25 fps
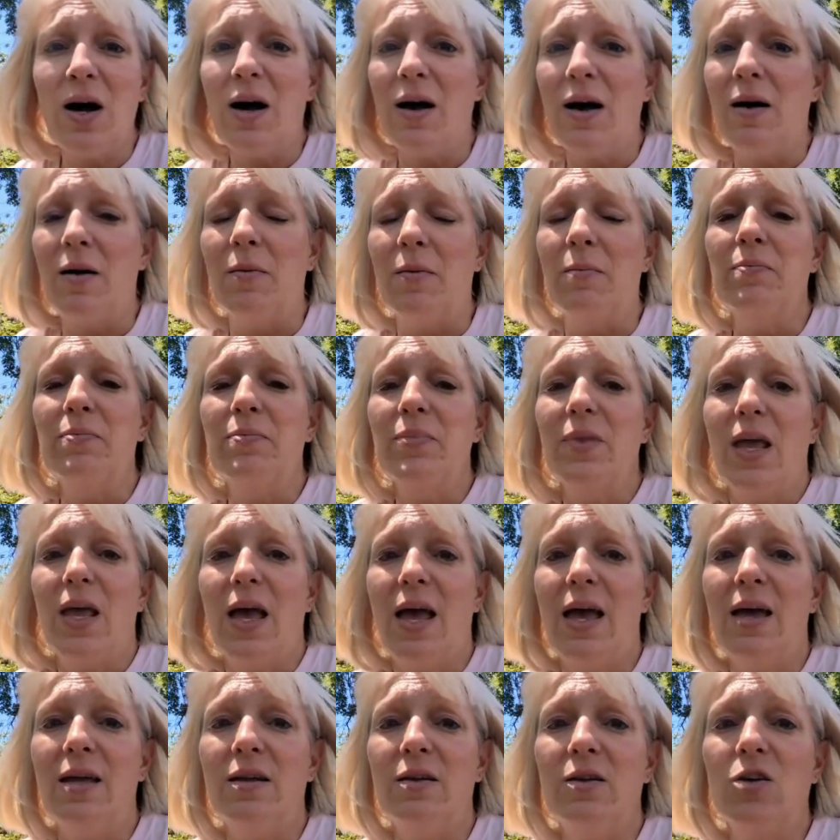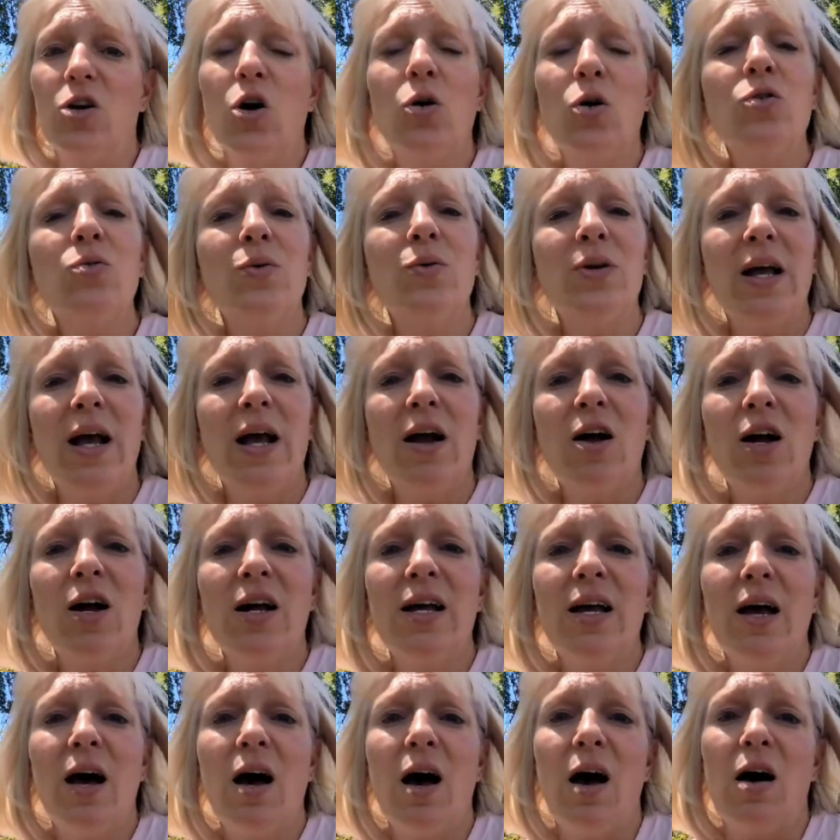and go to an
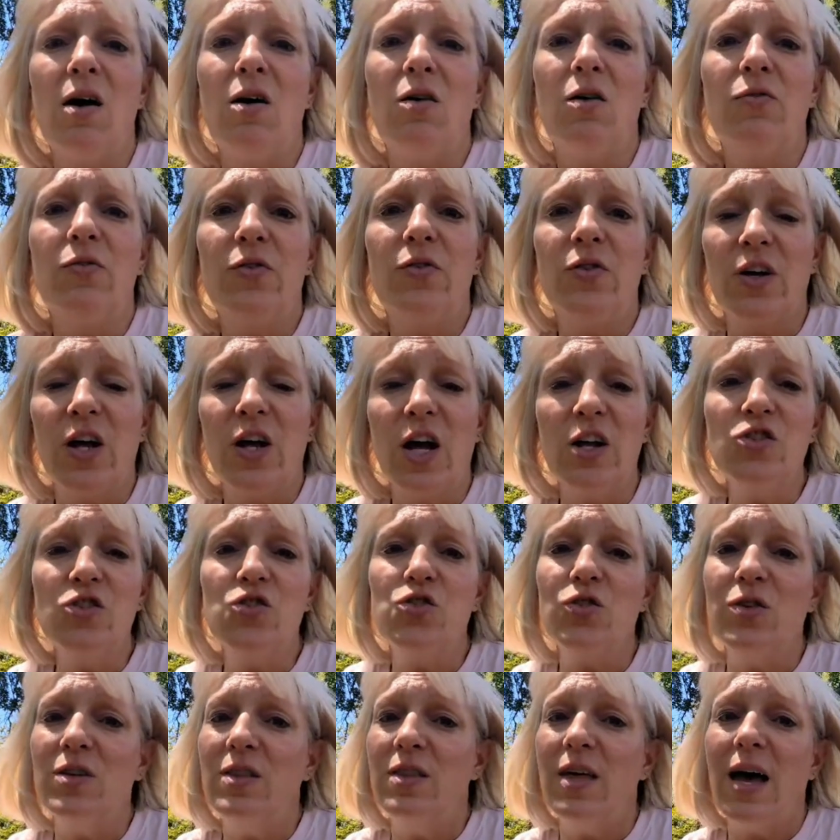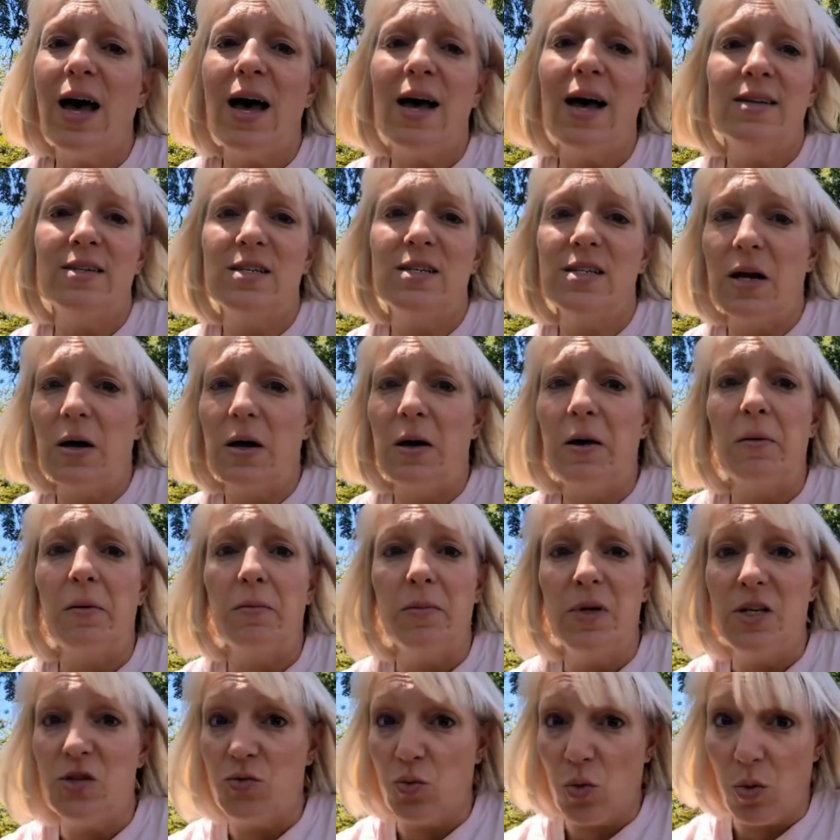area of the country that
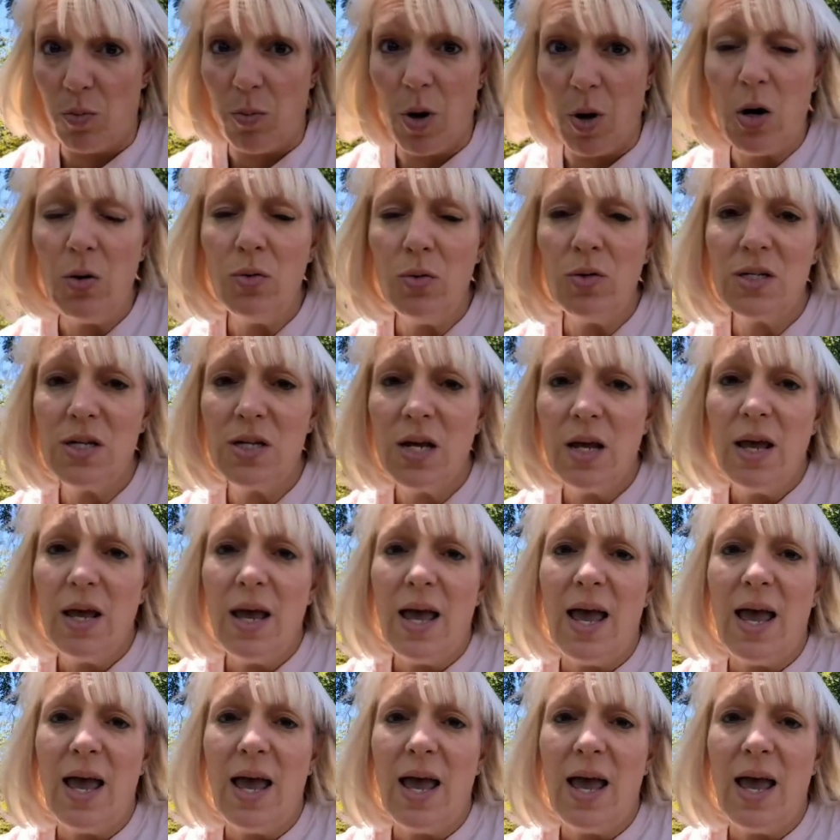is remote,